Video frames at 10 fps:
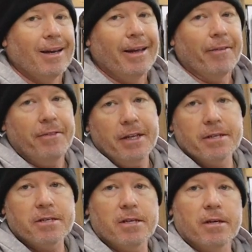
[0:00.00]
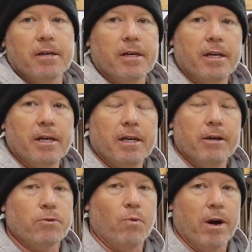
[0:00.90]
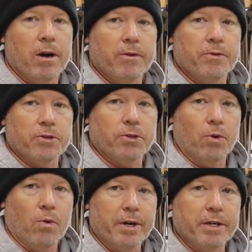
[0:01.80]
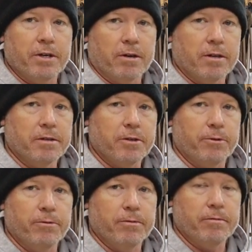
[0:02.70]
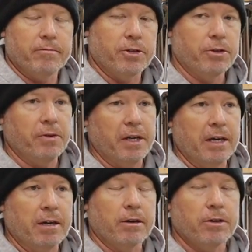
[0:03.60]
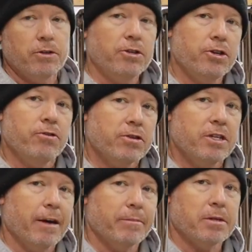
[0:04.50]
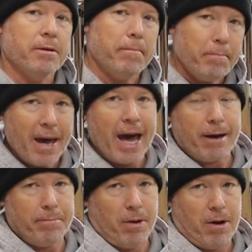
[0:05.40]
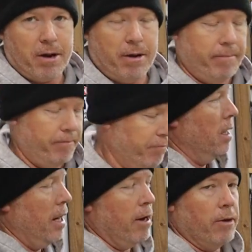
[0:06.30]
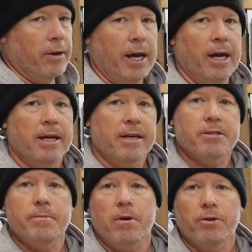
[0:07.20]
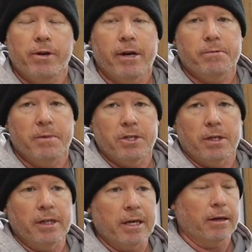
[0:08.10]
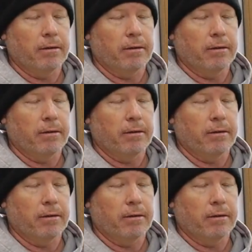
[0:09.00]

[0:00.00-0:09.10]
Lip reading: Now this is where the story turns to the 2 steps back part. Harold had a small transmission leak.